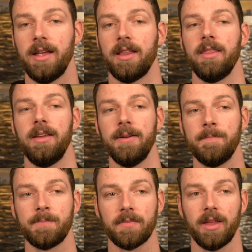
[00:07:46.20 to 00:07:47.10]
The
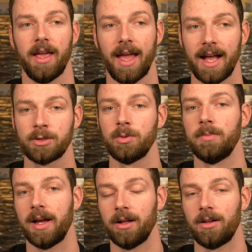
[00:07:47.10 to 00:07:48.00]
actual
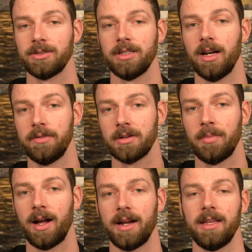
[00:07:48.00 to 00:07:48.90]
biology of your
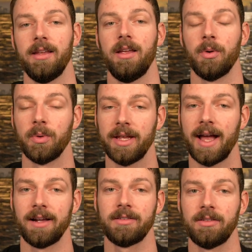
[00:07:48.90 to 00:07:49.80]
body
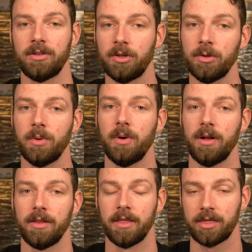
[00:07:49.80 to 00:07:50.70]
reacts to
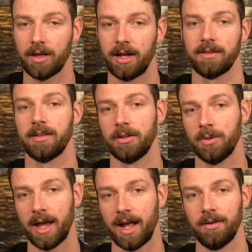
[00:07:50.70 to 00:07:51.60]
the thoughts that you
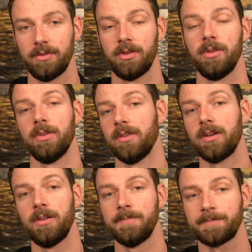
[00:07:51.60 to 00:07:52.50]
have. So there's
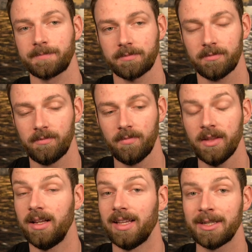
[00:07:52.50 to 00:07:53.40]
little
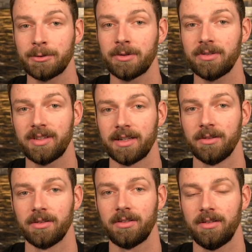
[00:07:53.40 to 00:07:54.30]
electrical
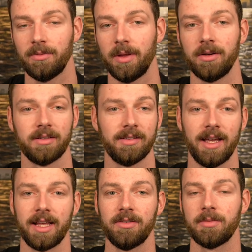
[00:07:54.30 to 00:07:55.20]
signals, whether it's
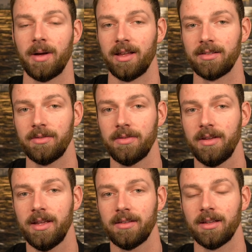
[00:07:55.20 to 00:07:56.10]
negative or positive
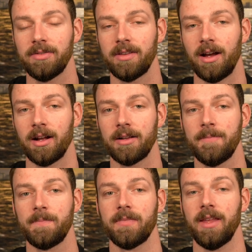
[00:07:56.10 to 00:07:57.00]
self-talk,
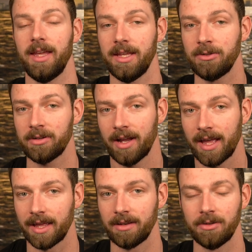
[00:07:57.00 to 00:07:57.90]
in your
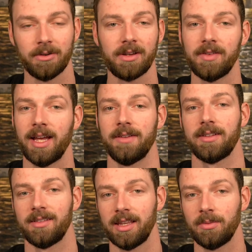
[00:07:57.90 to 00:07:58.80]
head. You don't even have
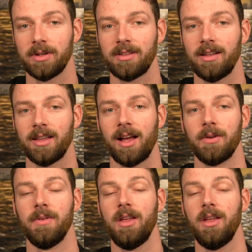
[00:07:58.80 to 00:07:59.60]
to say the words out loud,